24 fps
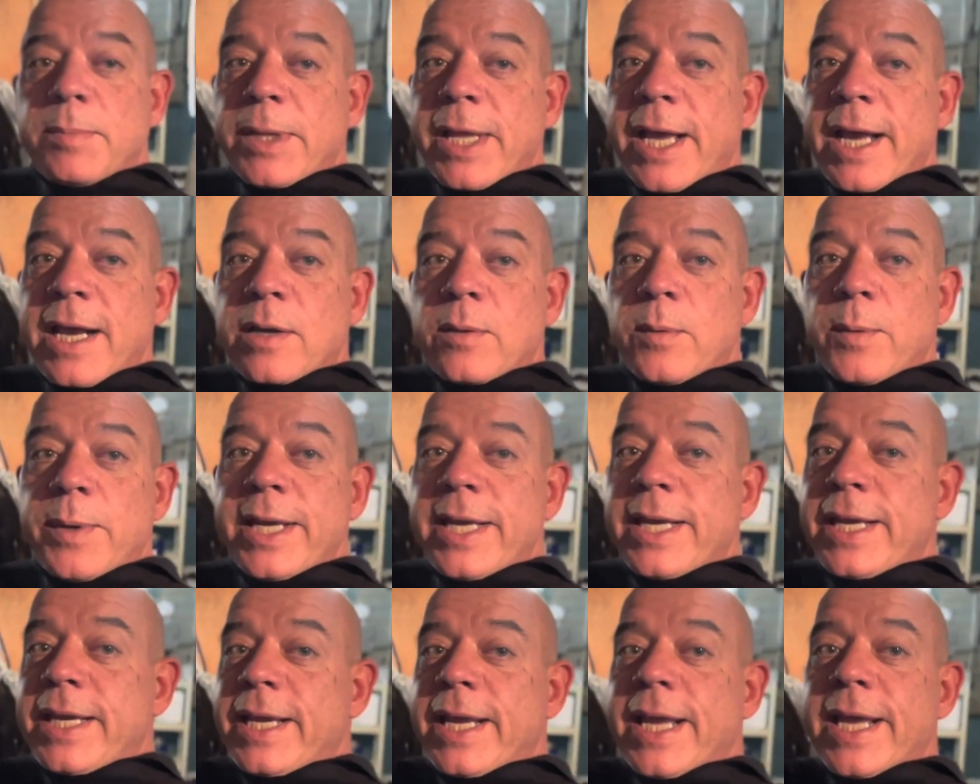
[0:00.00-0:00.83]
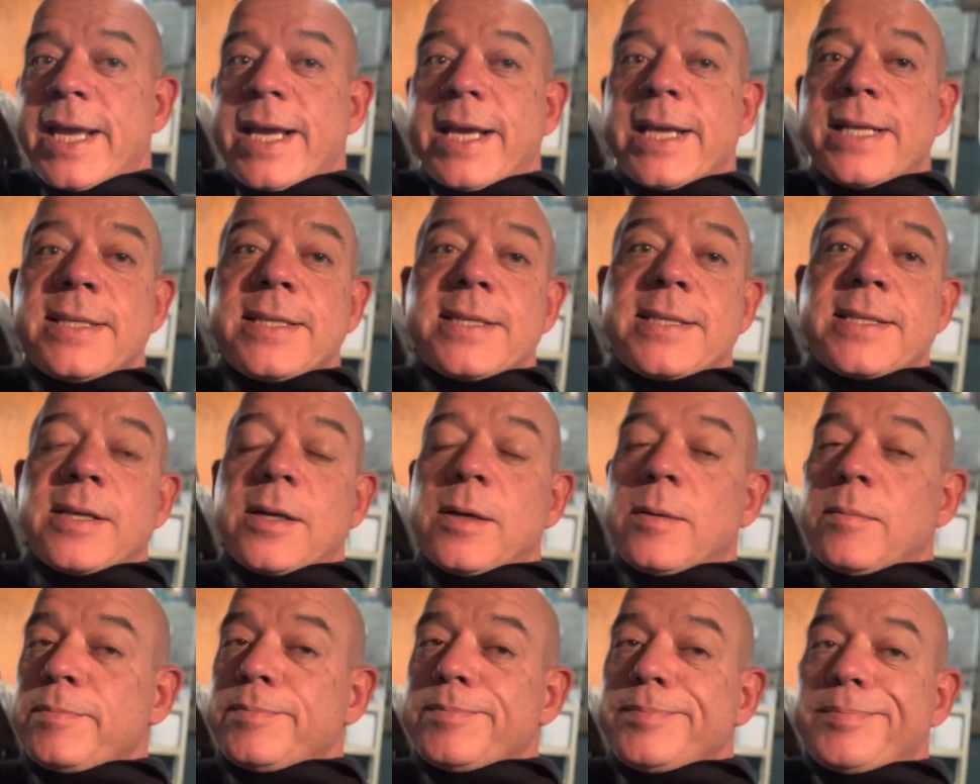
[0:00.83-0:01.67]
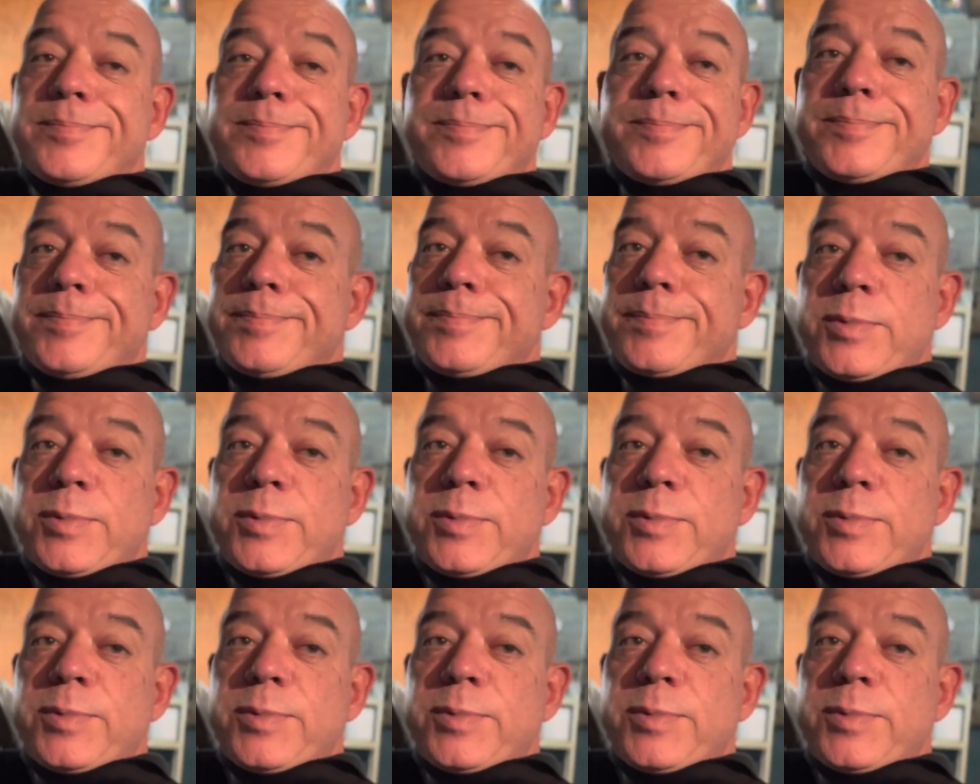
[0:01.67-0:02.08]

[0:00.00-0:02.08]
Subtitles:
black wig and some